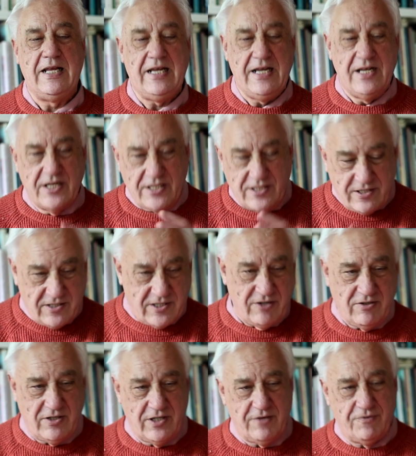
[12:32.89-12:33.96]
in a
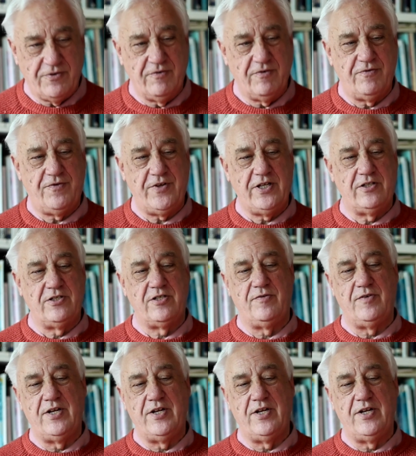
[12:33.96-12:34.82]
totally different fields of